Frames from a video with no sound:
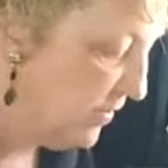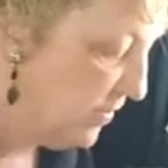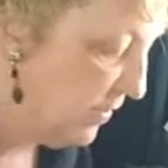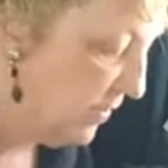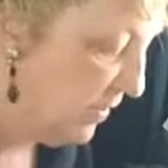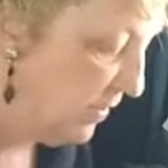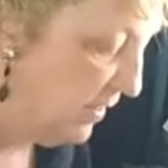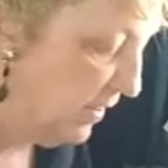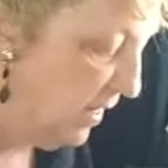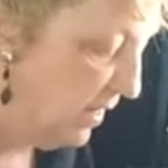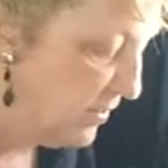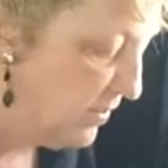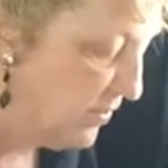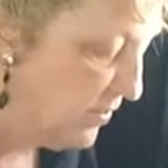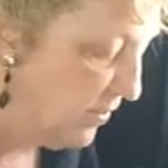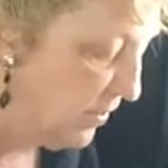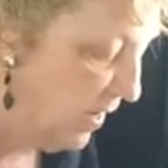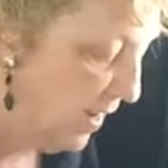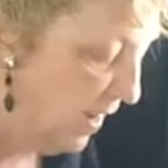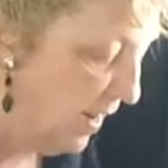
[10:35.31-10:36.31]
So in the
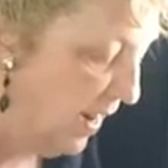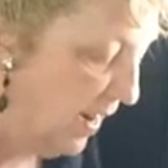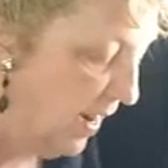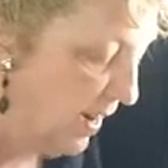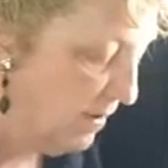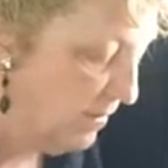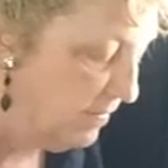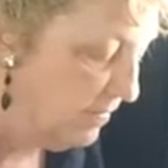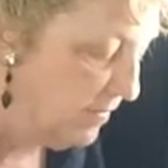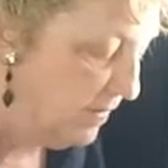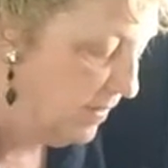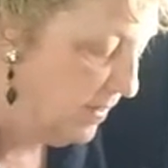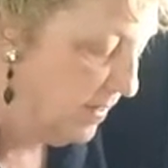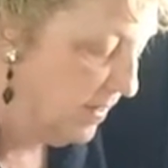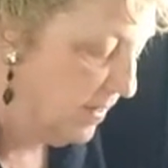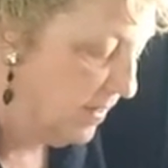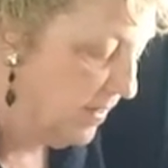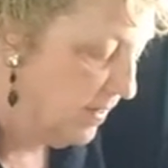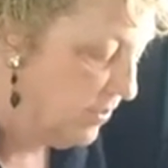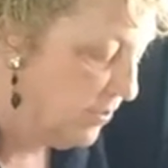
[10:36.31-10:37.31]
custard I have
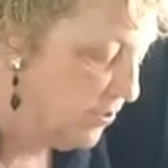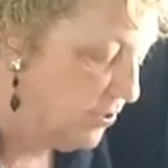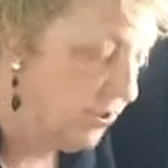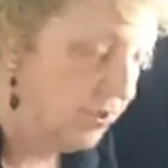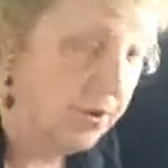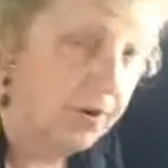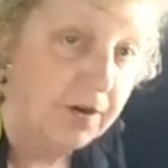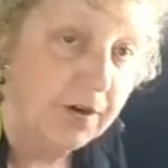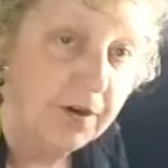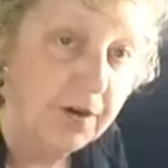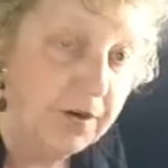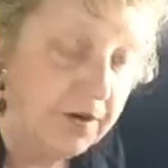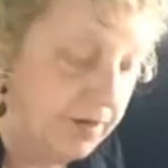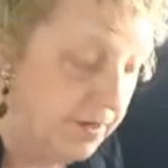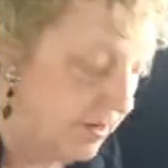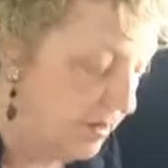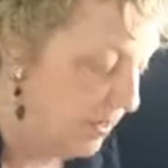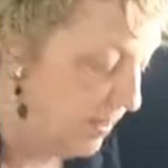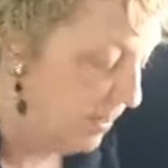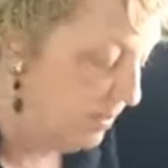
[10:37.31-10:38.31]
sugar
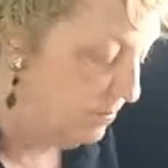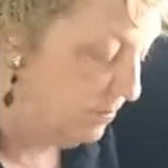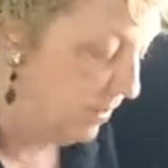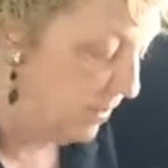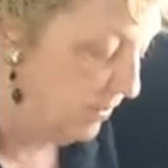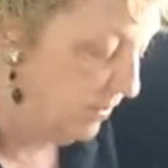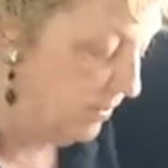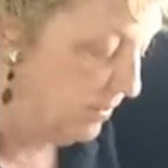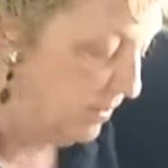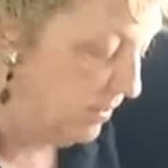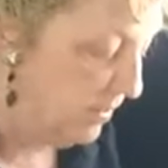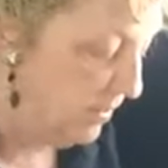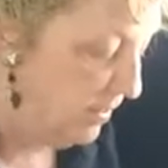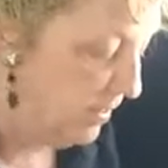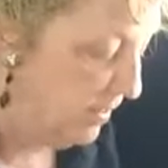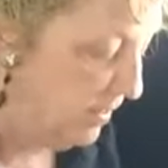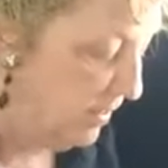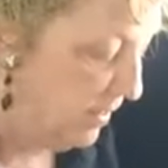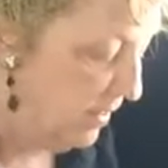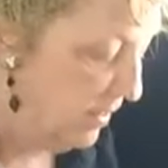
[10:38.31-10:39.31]
and butter
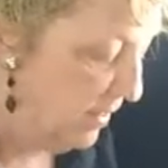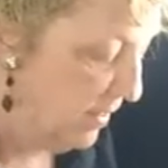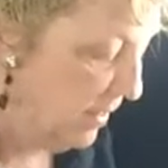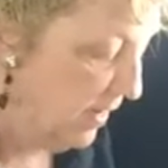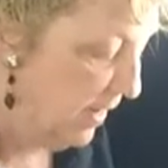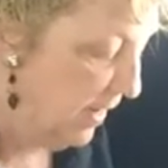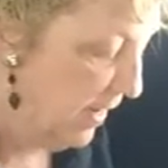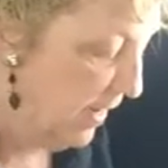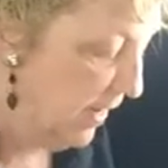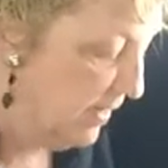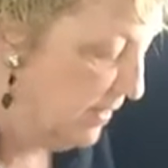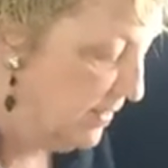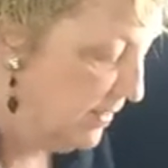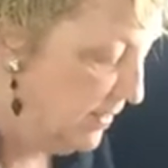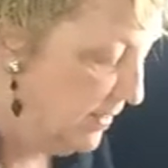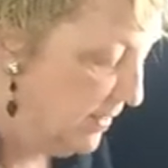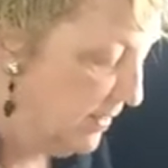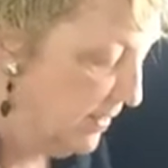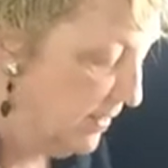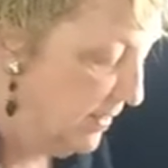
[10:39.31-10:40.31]

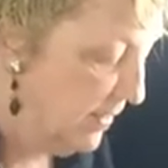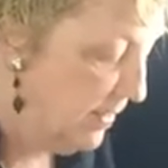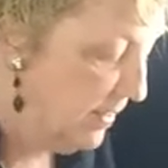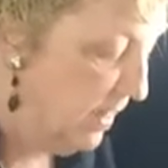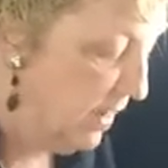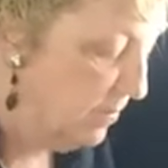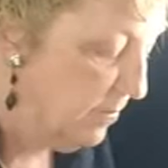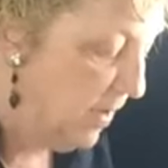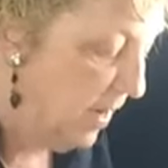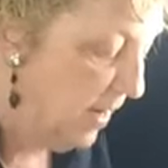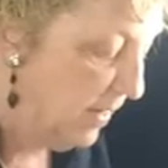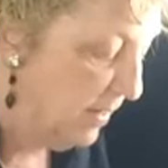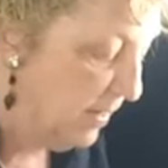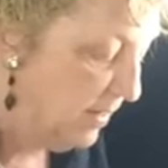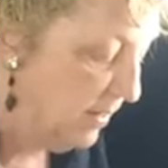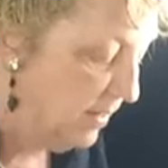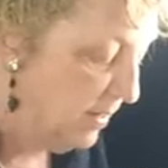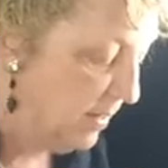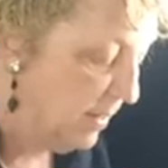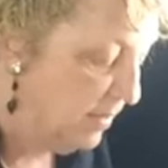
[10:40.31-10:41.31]
and nutmeg
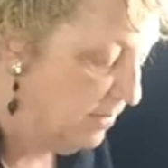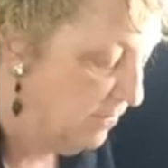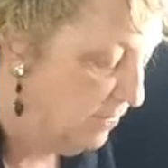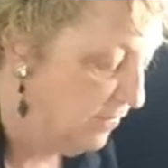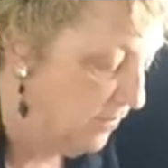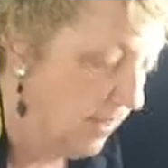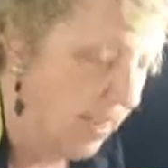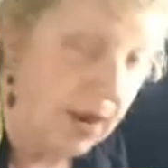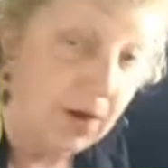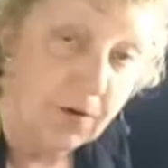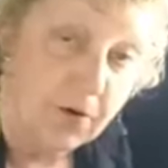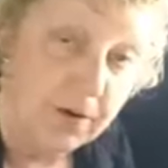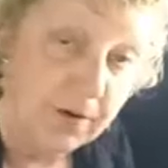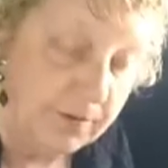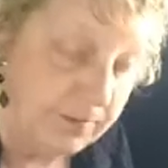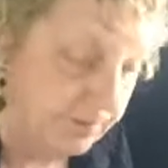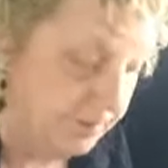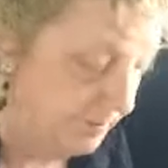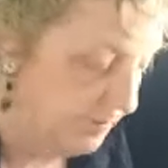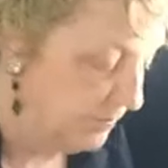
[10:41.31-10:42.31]
and flour.
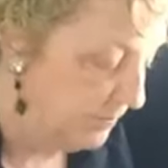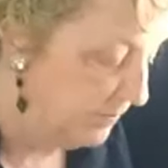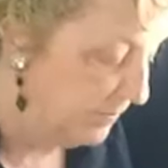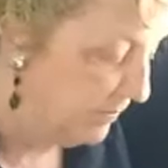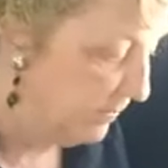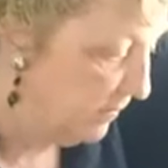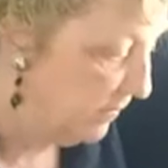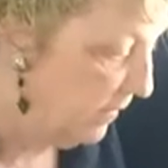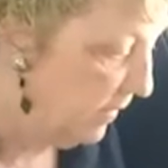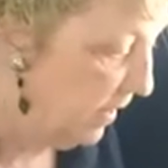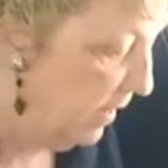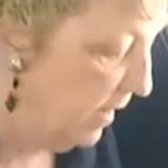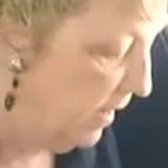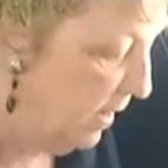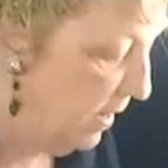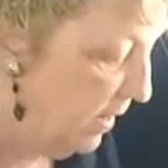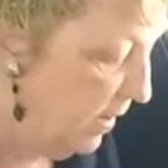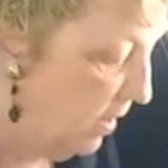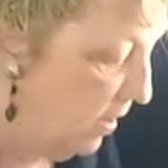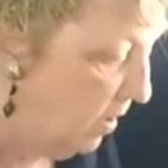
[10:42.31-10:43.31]

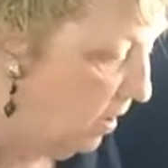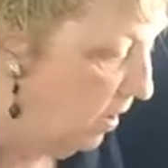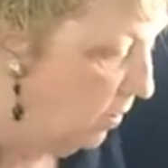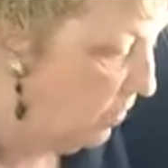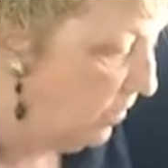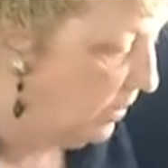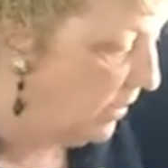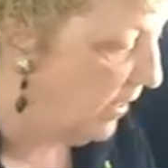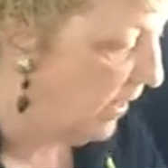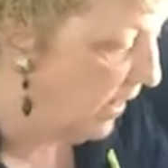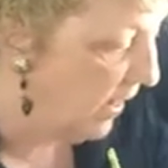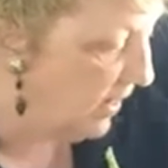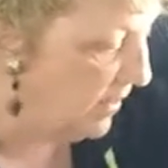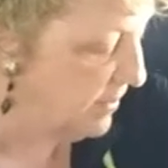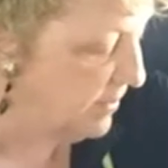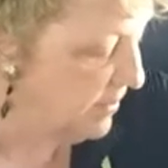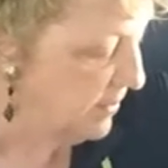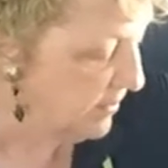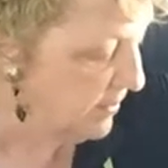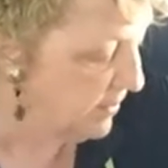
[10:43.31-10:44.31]
All we're going to
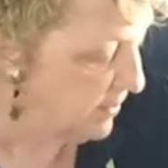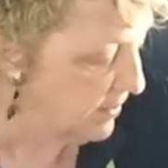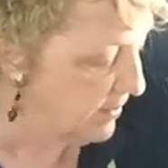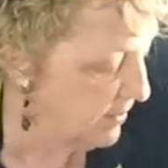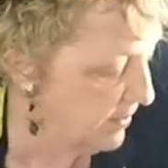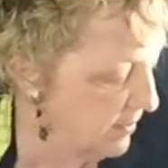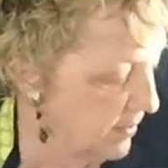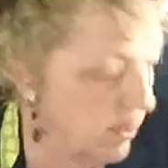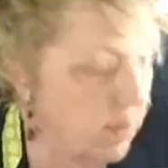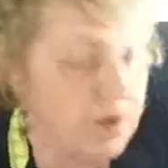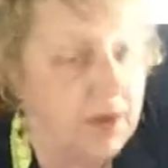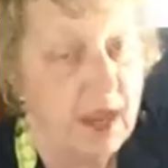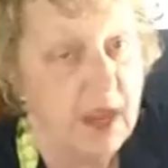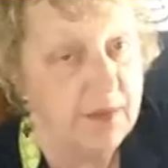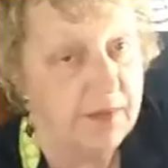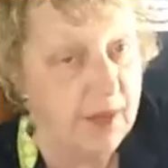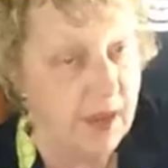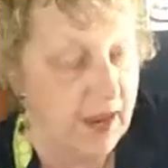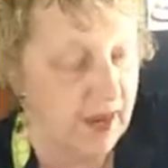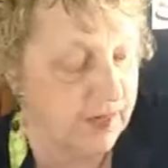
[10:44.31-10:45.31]
add to this,
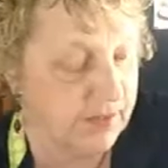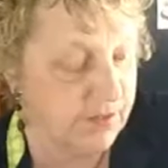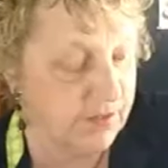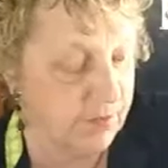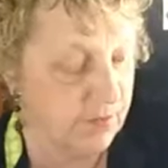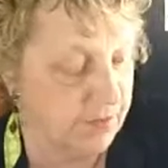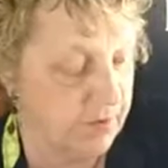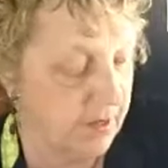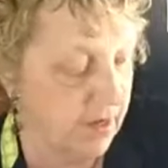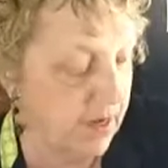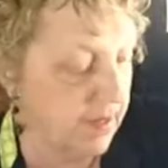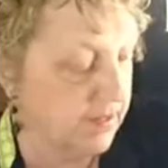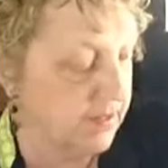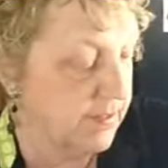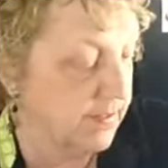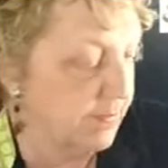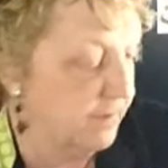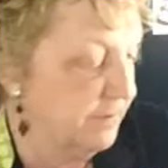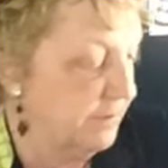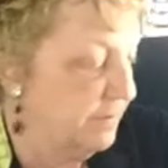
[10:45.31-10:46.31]
and the eggs, remember the
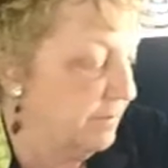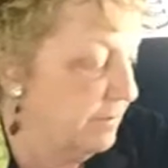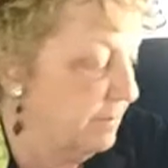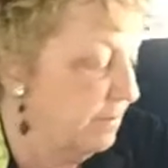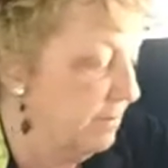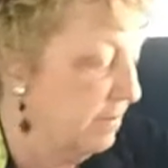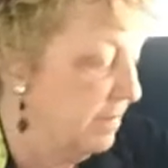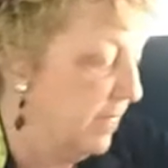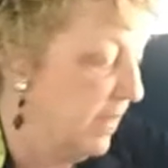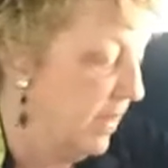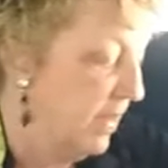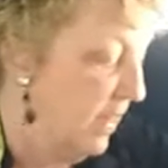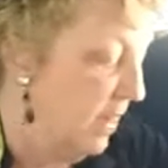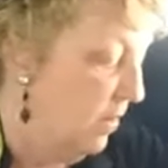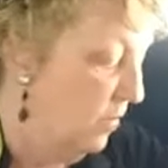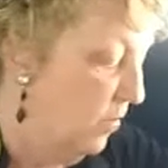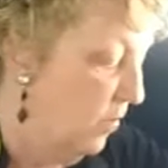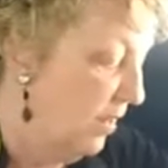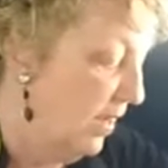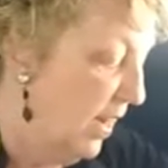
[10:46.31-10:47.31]
eggs.
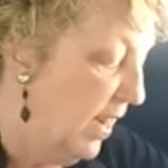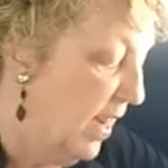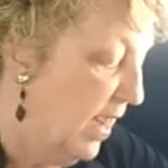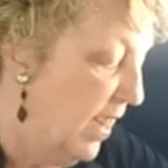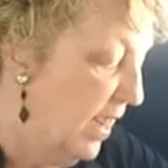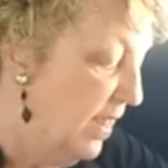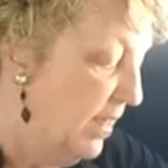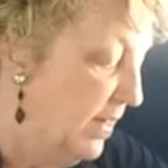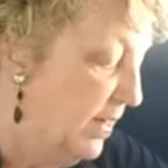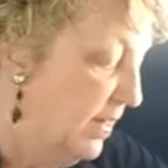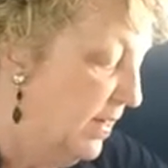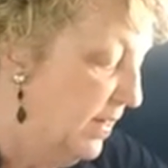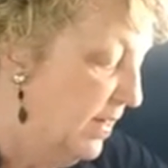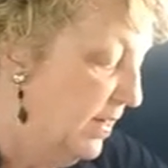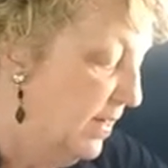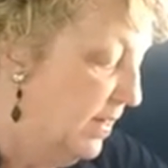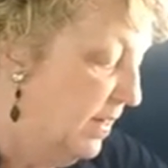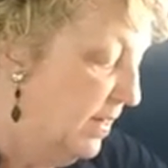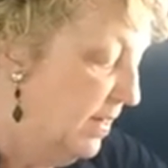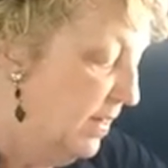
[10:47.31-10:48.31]
We're going to add
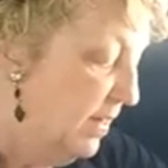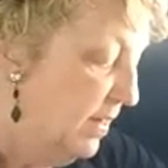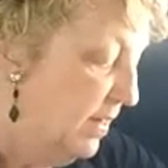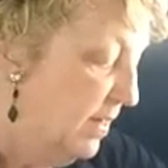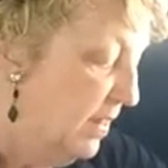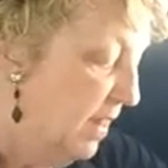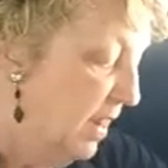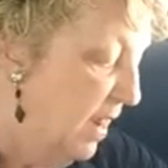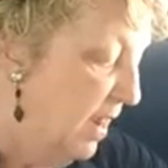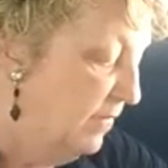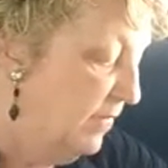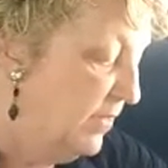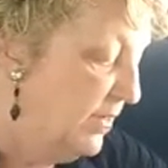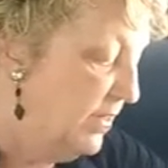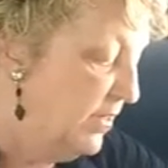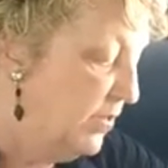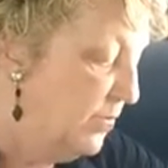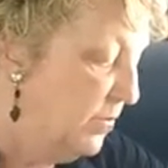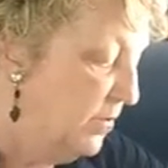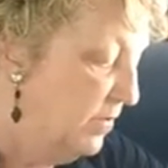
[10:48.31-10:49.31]
a half a
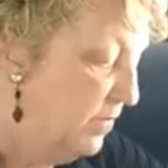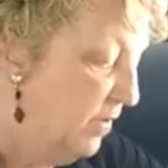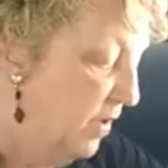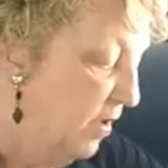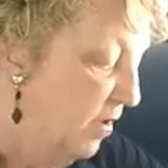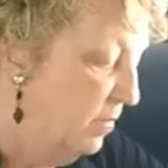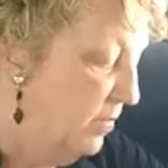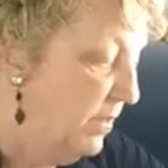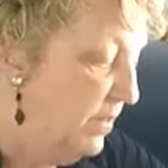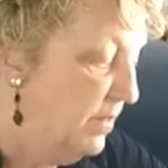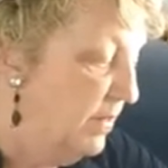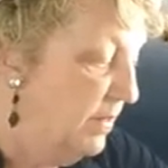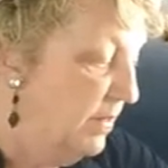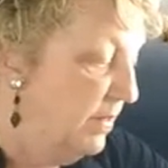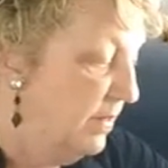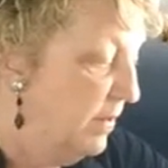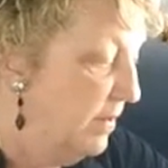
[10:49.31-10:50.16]
teaspoon of almond.